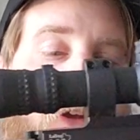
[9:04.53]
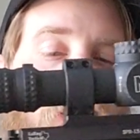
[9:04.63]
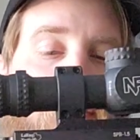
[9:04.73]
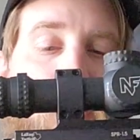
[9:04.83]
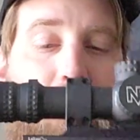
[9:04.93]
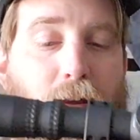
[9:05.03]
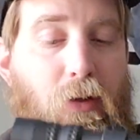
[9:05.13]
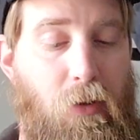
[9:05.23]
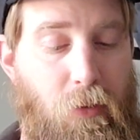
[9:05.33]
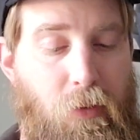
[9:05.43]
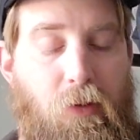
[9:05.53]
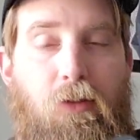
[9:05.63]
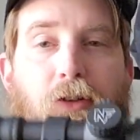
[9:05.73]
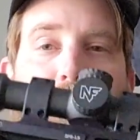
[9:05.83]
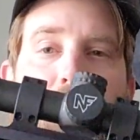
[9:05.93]
like a tank.
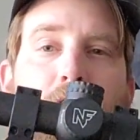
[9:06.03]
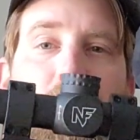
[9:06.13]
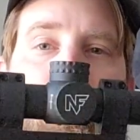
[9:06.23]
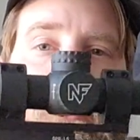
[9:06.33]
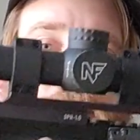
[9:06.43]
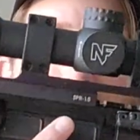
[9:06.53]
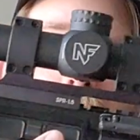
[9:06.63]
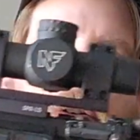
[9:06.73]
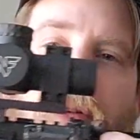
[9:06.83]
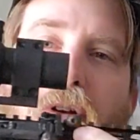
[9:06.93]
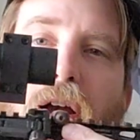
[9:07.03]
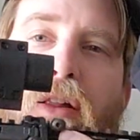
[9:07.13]
This is a LaRue mount.